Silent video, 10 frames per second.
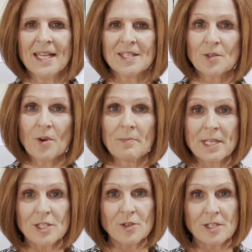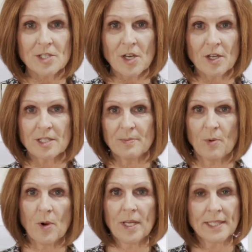So our mixture has started to
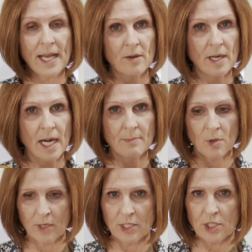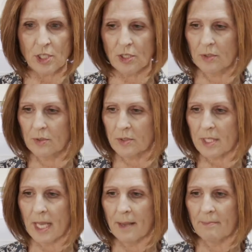boil now, and I'm going to use
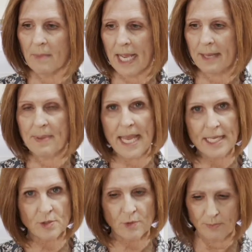my pastry